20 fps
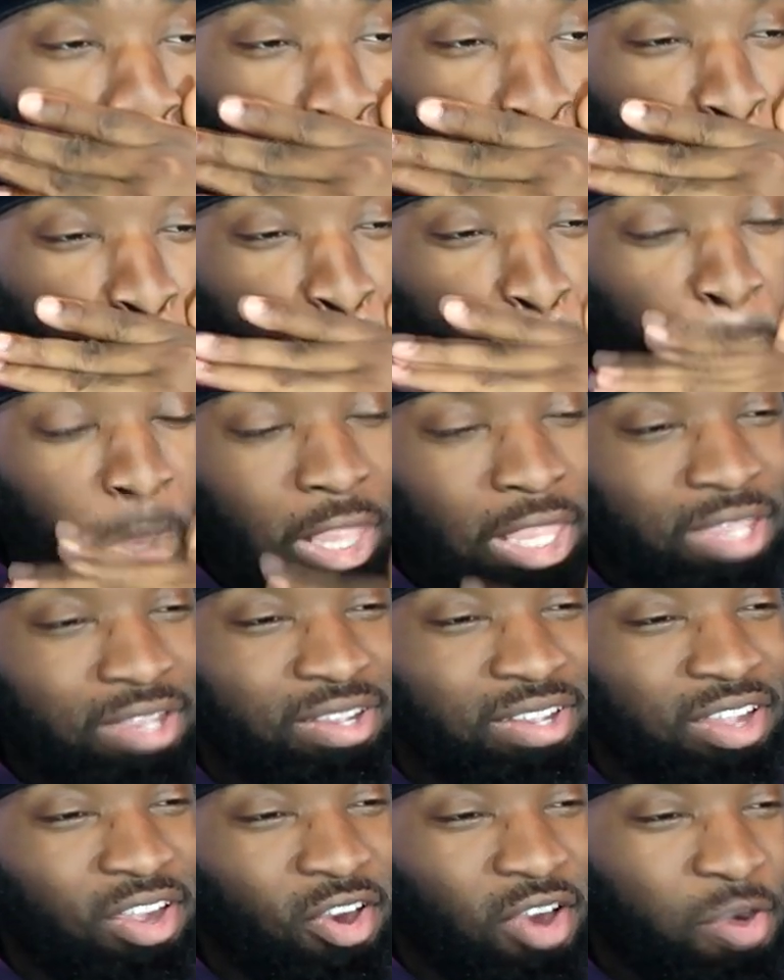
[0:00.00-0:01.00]
Come
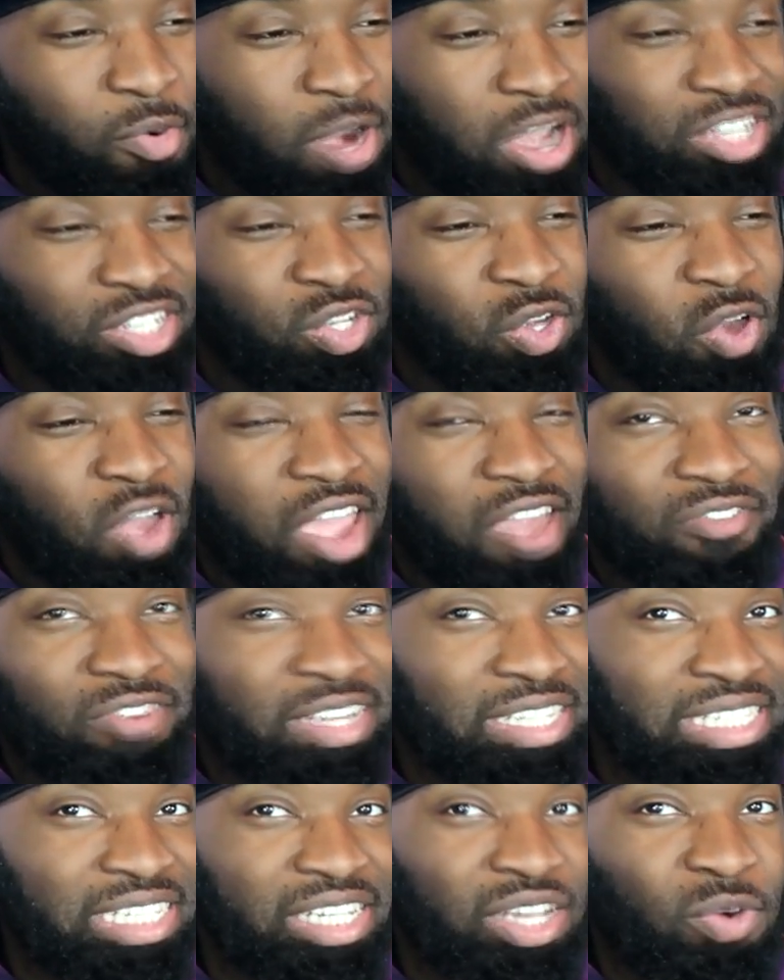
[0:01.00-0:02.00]
on, yo, I watched
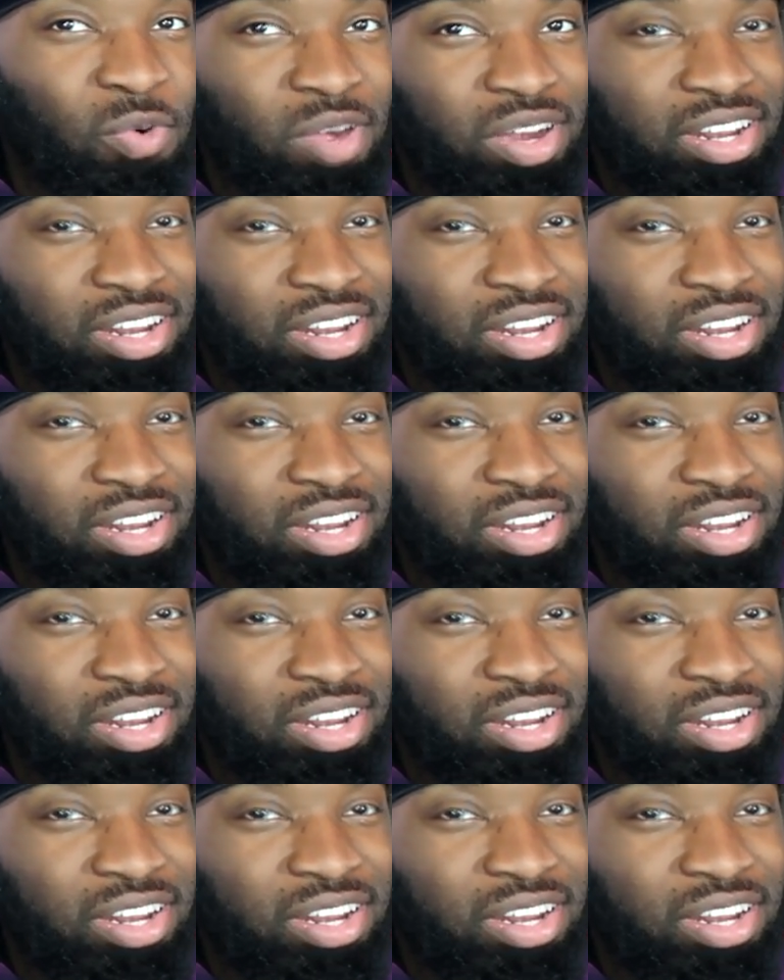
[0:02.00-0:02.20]
every single